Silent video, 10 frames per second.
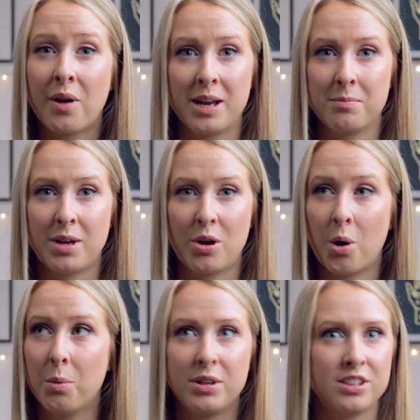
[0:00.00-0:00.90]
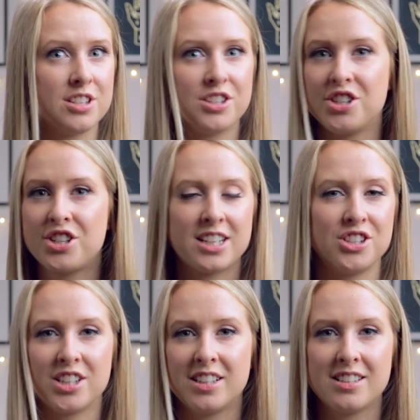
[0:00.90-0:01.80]
I'm open to
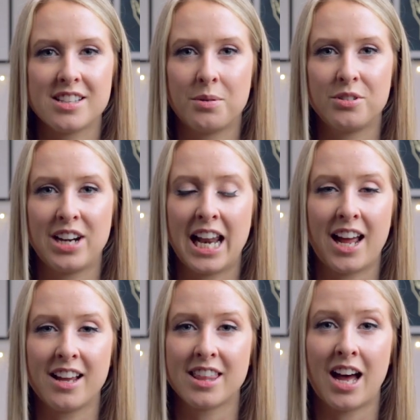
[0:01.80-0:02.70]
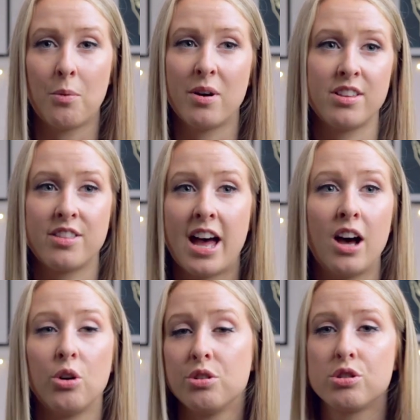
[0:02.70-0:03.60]
suggestions, I would really like that. Whether
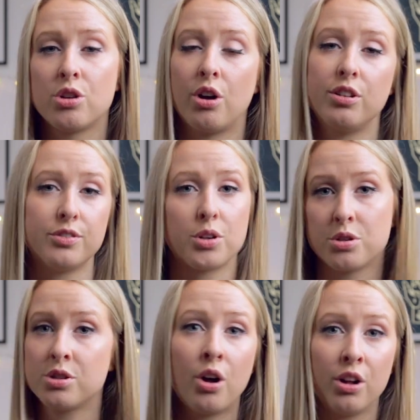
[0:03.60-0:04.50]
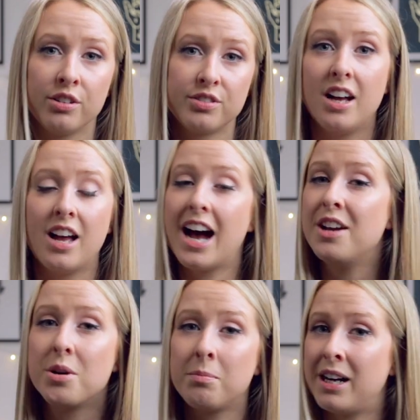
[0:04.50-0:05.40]
they're unsolved or solved, I
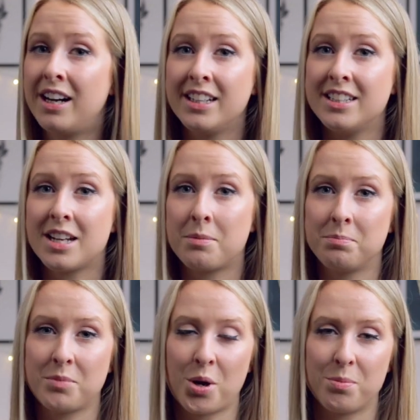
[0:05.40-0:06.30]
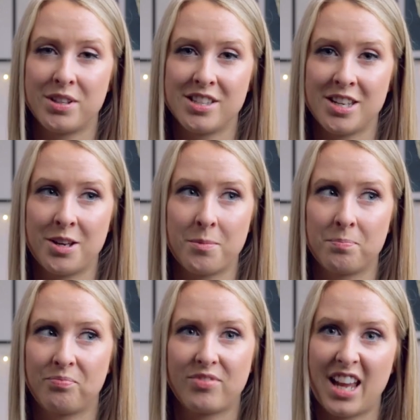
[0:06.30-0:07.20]
don't mind, I'm open to
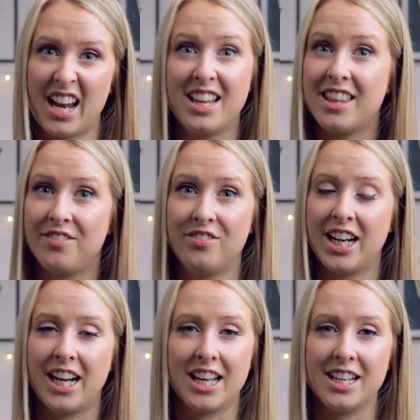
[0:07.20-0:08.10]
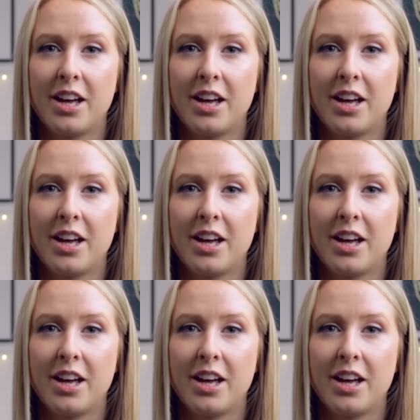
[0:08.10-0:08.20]
anything really.